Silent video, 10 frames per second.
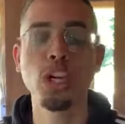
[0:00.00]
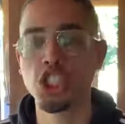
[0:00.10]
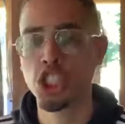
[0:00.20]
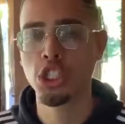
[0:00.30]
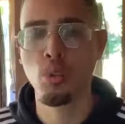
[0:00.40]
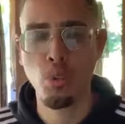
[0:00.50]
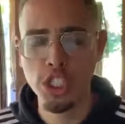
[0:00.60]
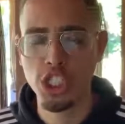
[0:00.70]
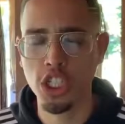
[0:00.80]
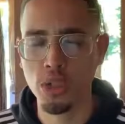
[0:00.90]
what should
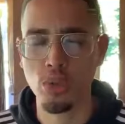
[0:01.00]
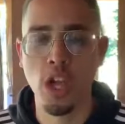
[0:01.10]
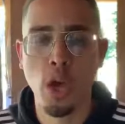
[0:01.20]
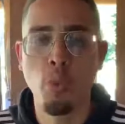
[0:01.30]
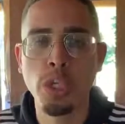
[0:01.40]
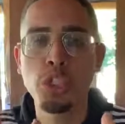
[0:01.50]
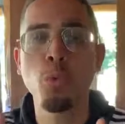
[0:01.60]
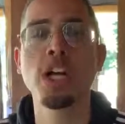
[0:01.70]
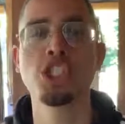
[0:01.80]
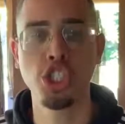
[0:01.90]
what should which
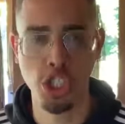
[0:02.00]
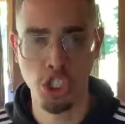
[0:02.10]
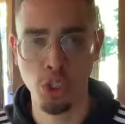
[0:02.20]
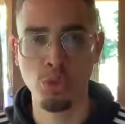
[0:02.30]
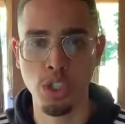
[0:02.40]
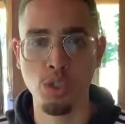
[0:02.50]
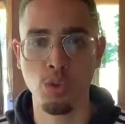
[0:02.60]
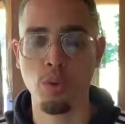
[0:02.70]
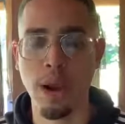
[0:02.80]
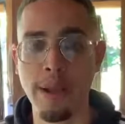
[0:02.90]
one should you
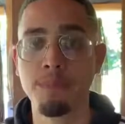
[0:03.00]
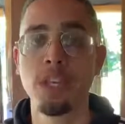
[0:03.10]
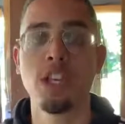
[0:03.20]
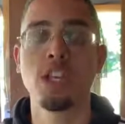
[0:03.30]
do, right?